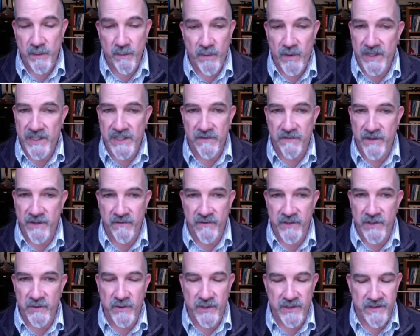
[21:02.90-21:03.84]
impressive
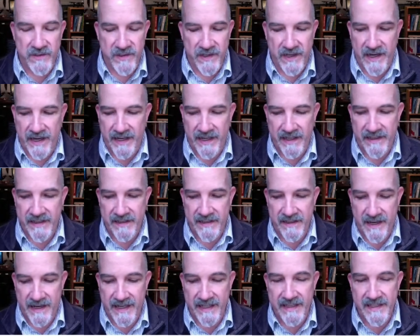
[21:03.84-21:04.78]
individuals, and I
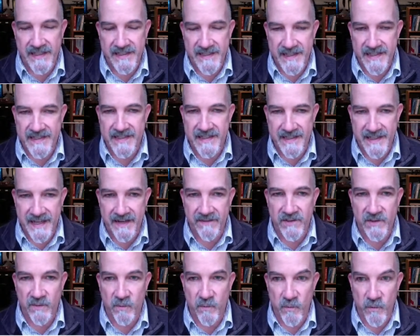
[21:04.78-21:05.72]
get the sense that they
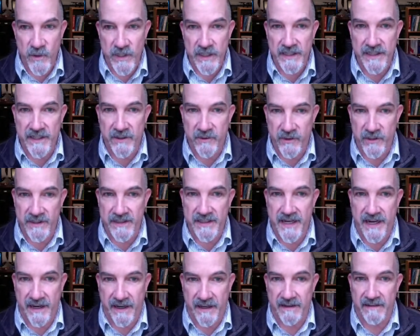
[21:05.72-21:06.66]
have some really cool
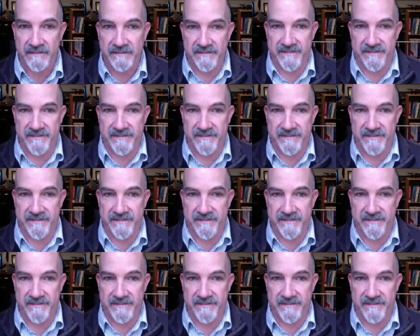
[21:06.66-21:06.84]
tech.